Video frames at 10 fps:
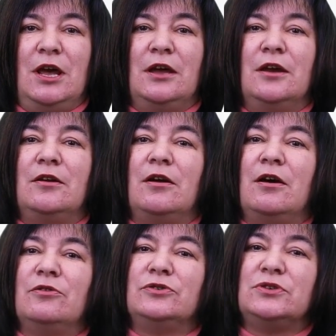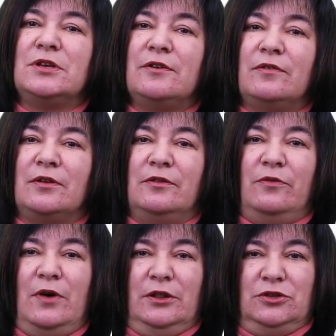carry out several
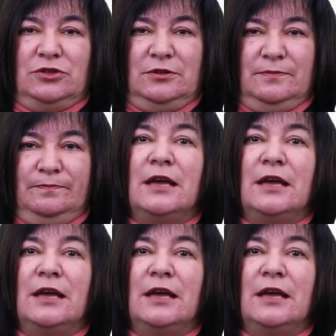functions.